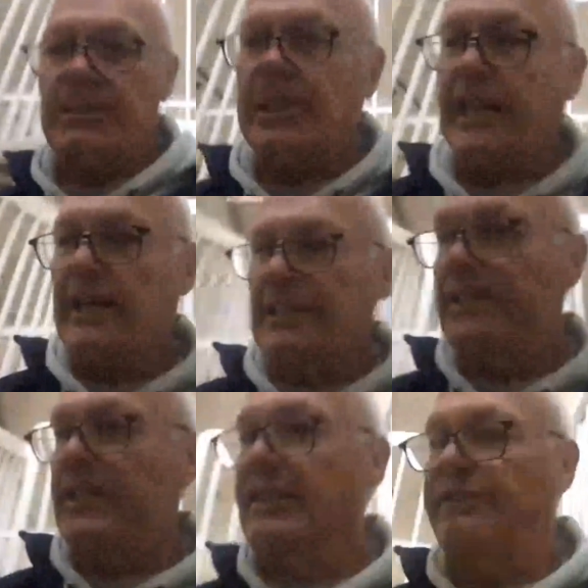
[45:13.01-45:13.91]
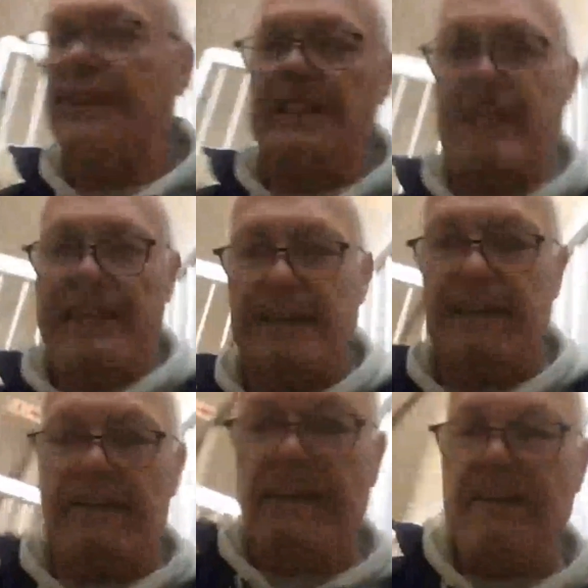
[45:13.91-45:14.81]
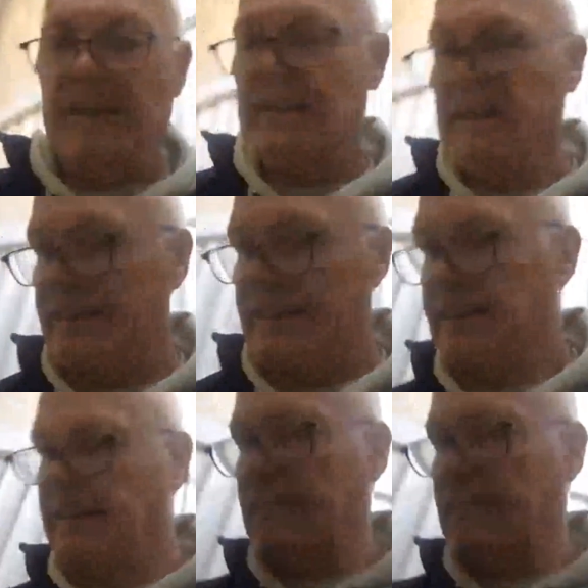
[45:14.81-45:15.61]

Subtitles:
And then I guess from there the sky's the limit.